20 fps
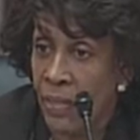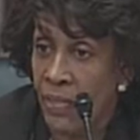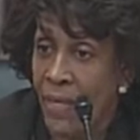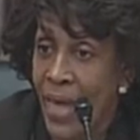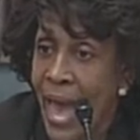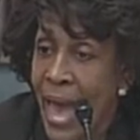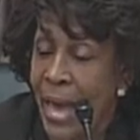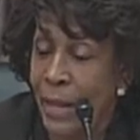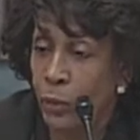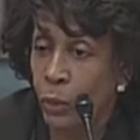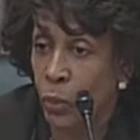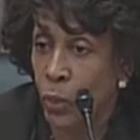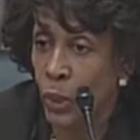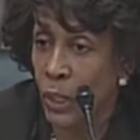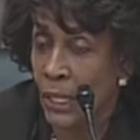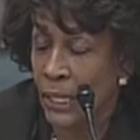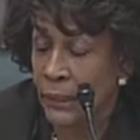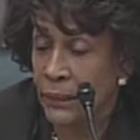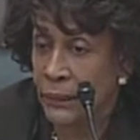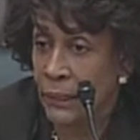that
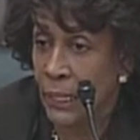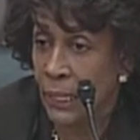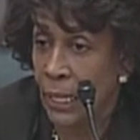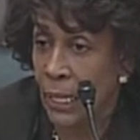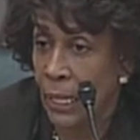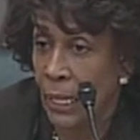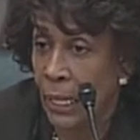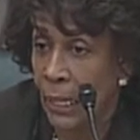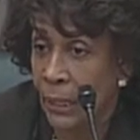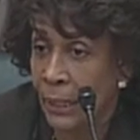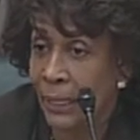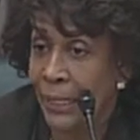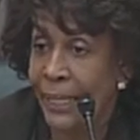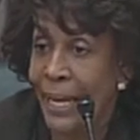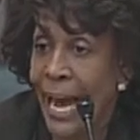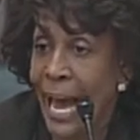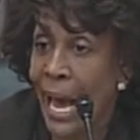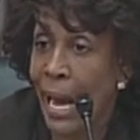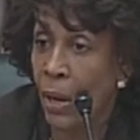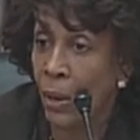would
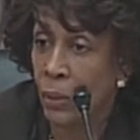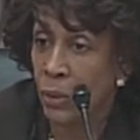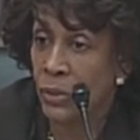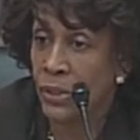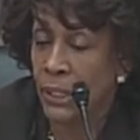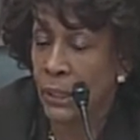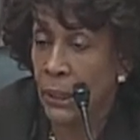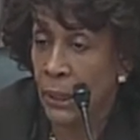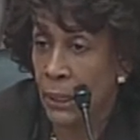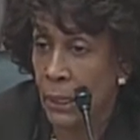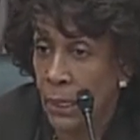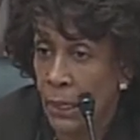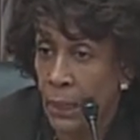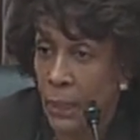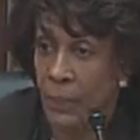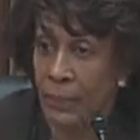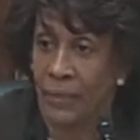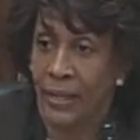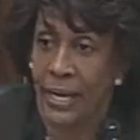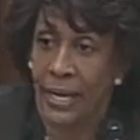cloud
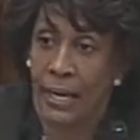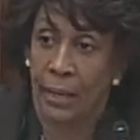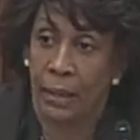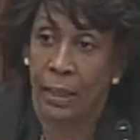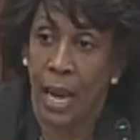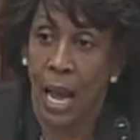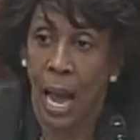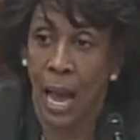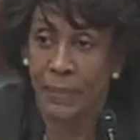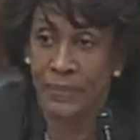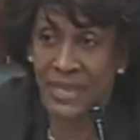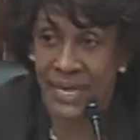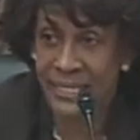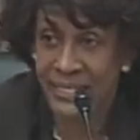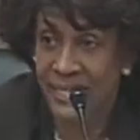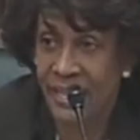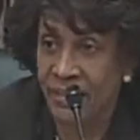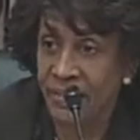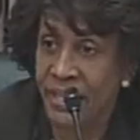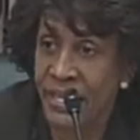their
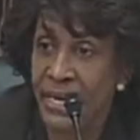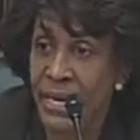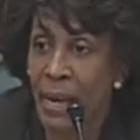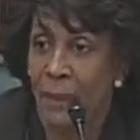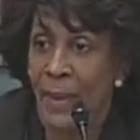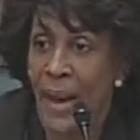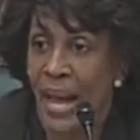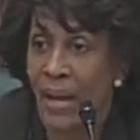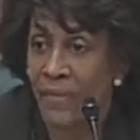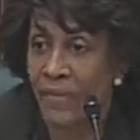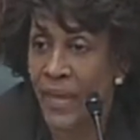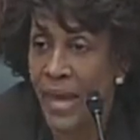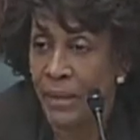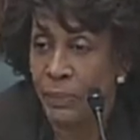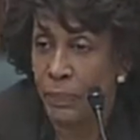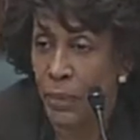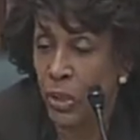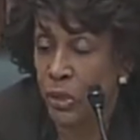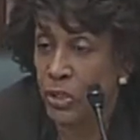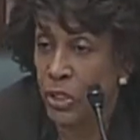objectivity about
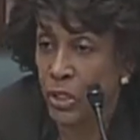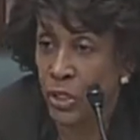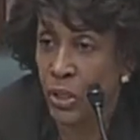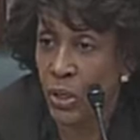that merger.